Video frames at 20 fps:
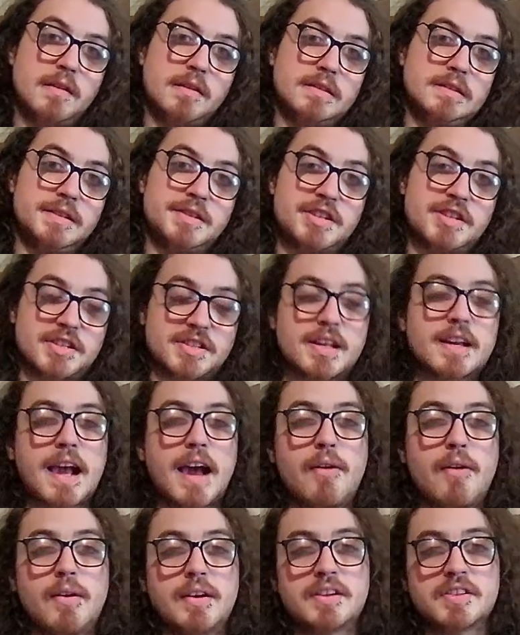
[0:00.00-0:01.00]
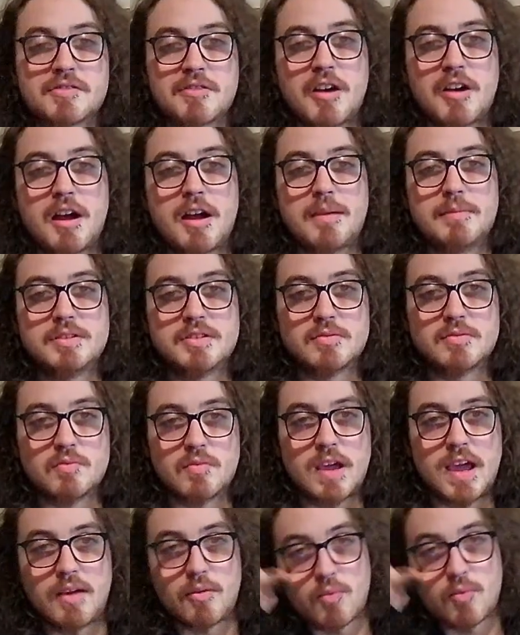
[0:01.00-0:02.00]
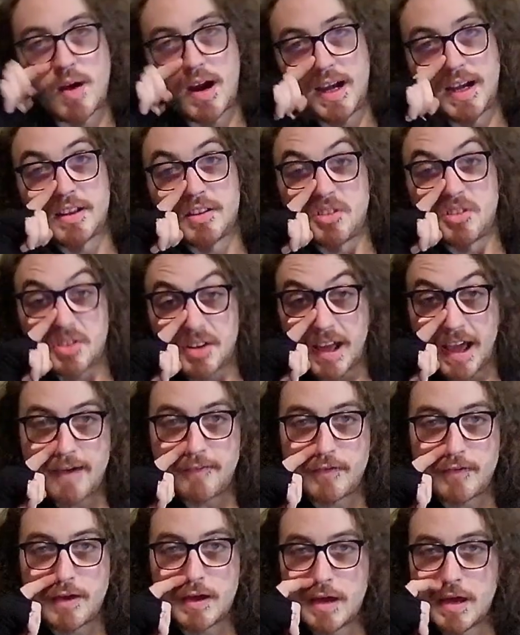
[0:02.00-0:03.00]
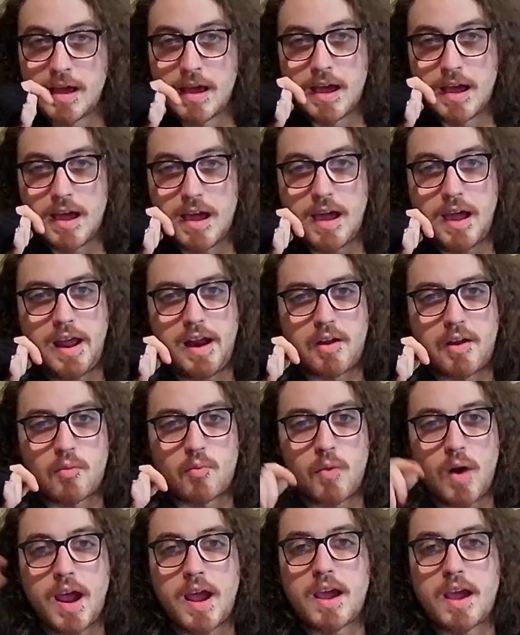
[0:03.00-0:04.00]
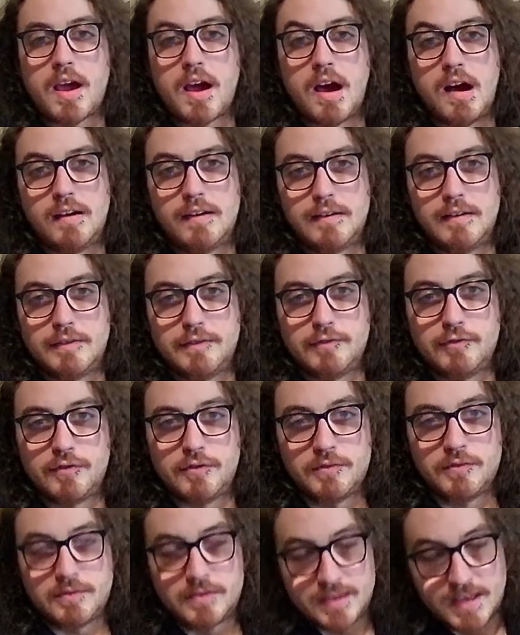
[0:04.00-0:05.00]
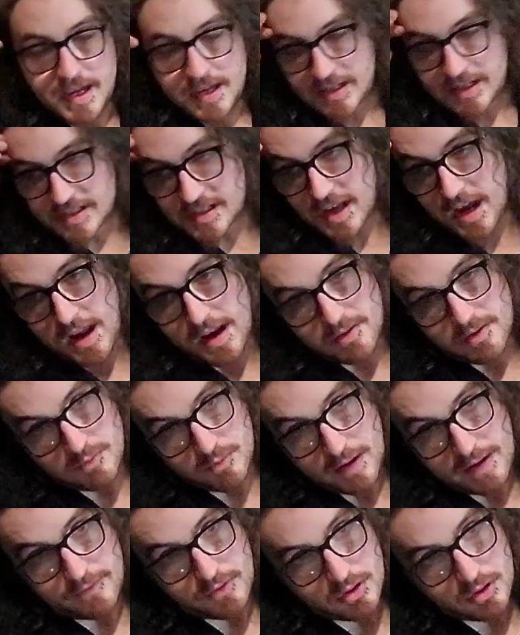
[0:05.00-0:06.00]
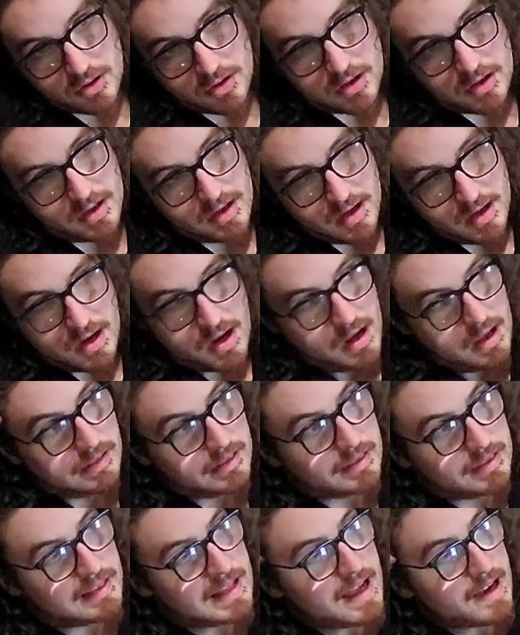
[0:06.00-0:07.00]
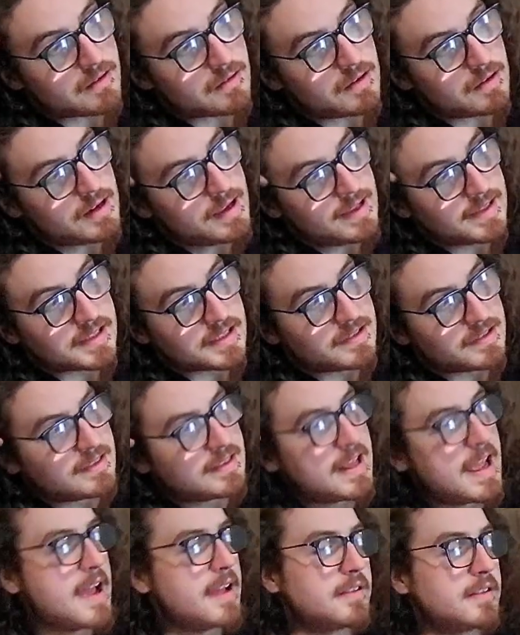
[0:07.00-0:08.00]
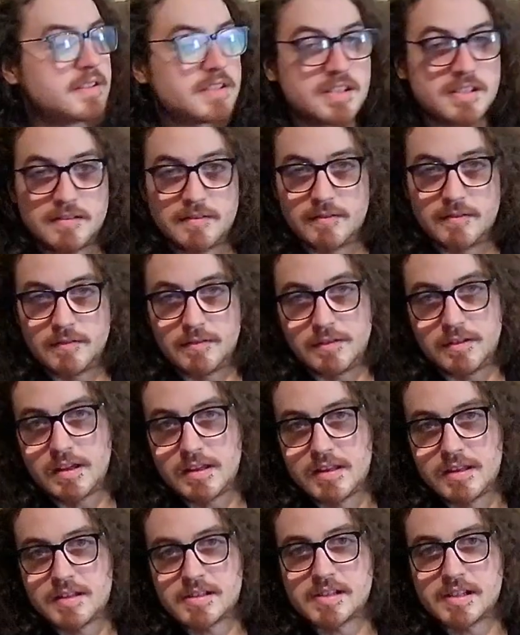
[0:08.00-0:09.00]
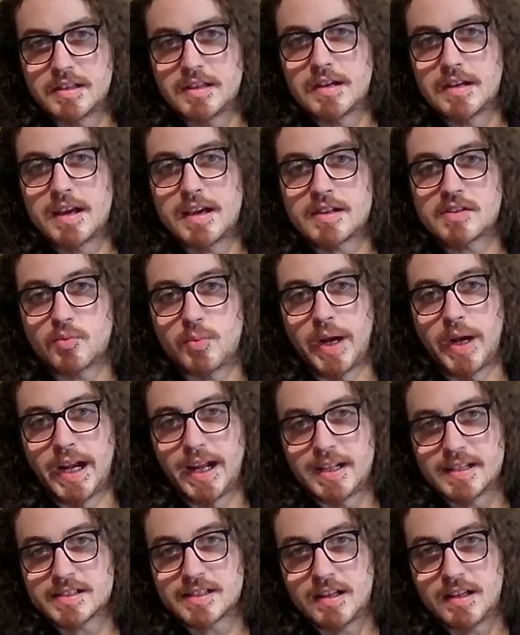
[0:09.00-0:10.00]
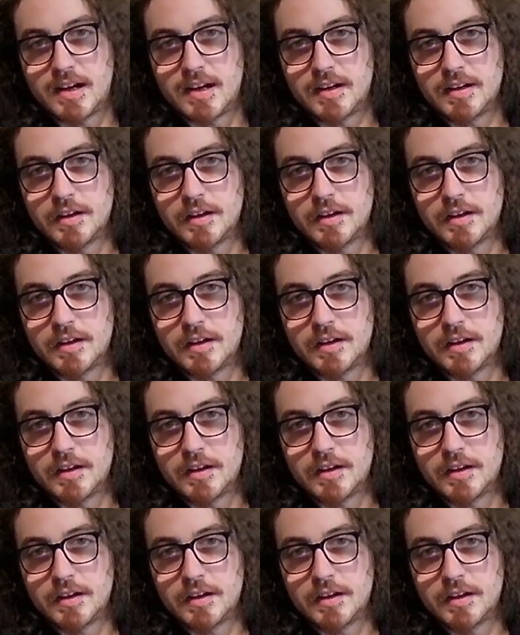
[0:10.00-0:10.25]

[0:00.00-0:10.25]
just like how I described it writing. You could have an array of things, and whatever letter is in the next reading slot,